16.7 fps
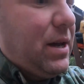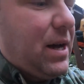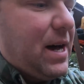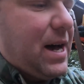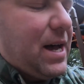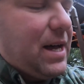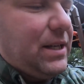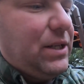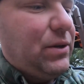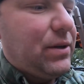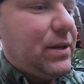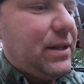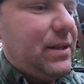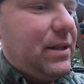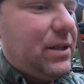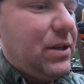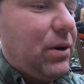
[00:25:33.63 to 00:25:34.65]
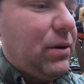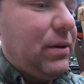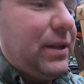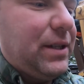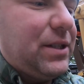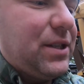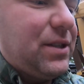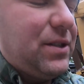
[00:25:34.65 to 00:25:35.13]
uh, you could
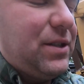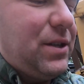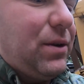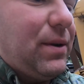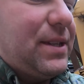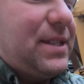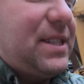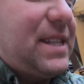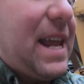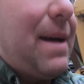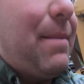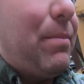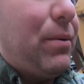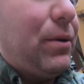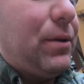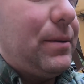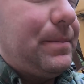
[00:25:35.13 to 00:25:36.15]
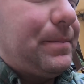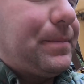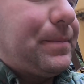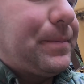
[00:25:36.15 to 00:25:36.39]
totally just do a sample